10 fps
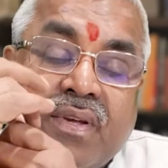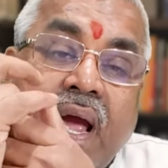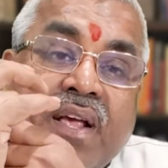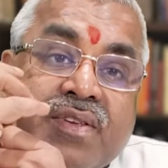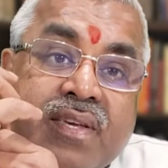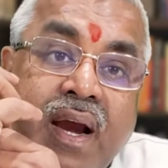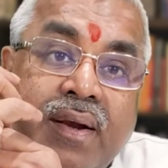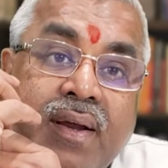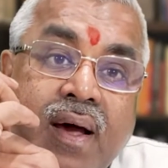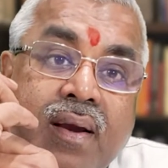and
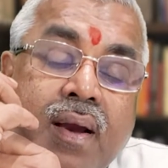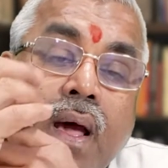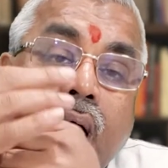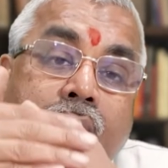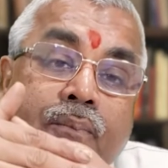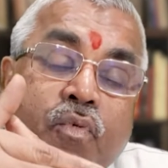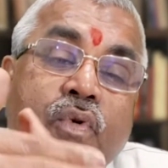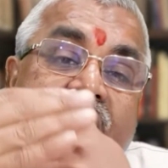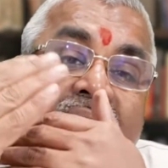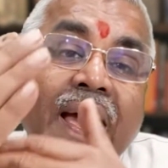Saturn are
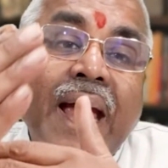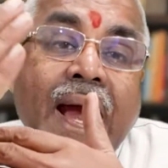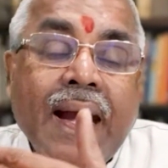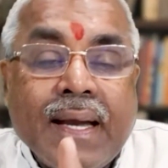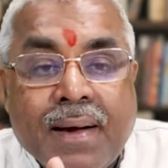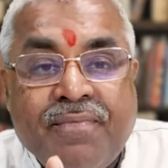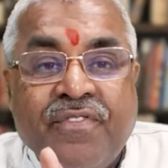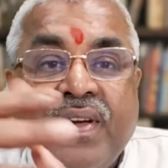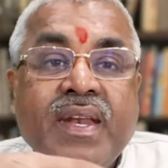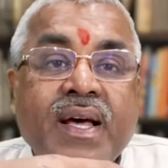moving ahead of
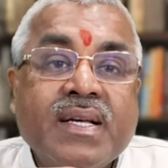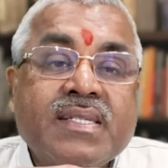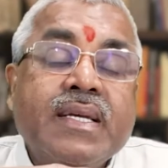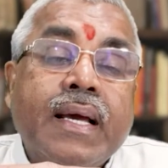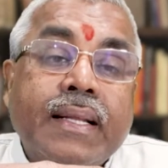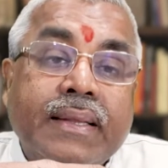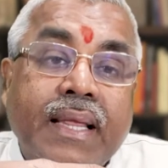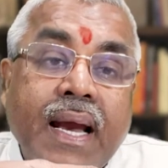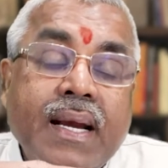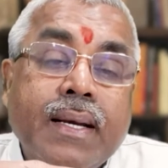Venus,
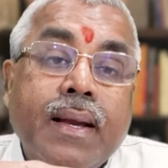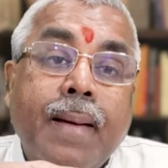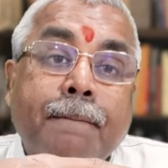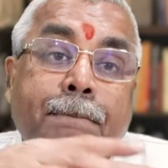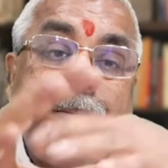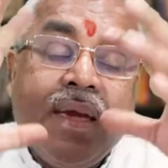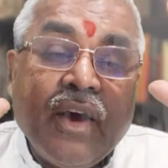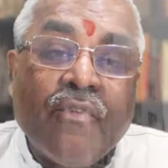then big